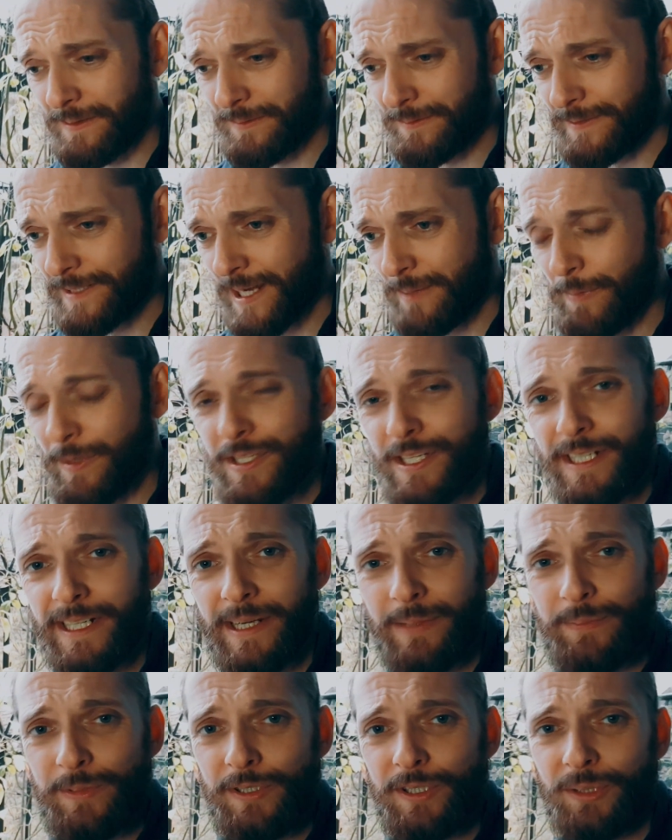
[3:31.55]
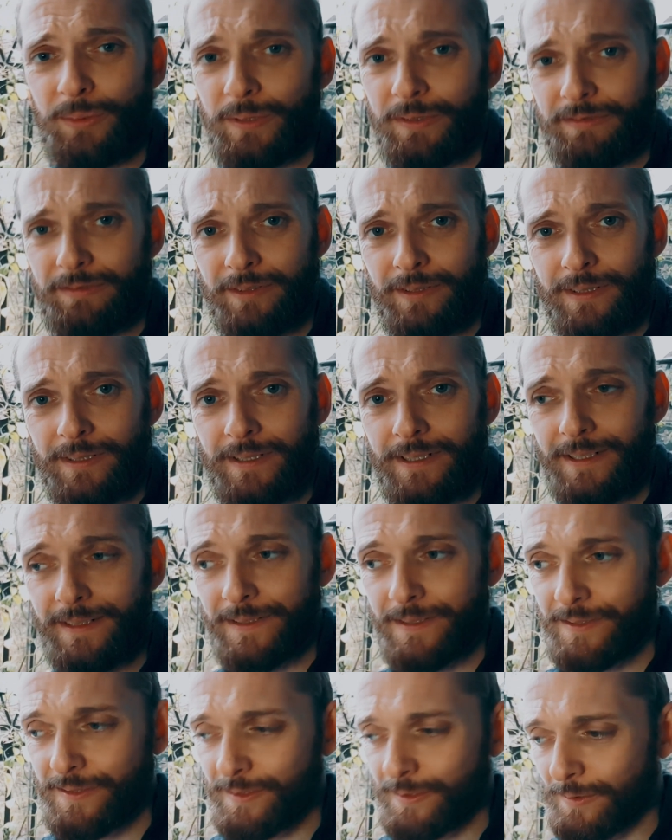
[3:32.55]
damaging, I'm sure, for her.
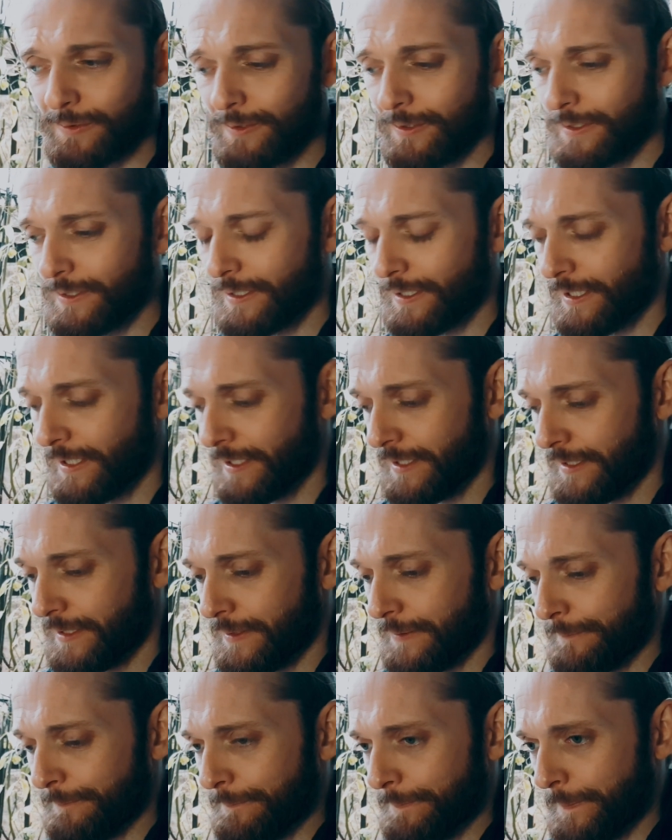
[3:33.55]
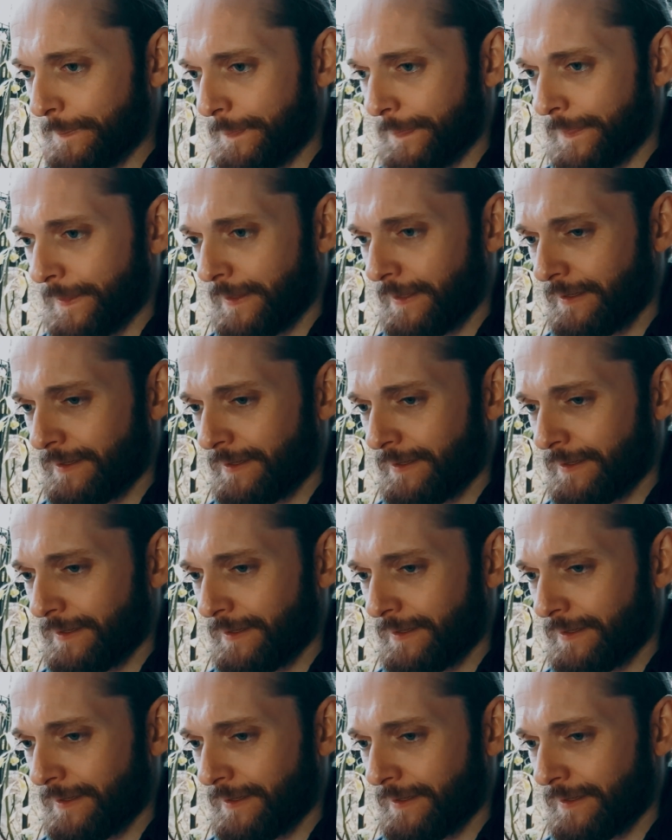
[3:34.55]
So.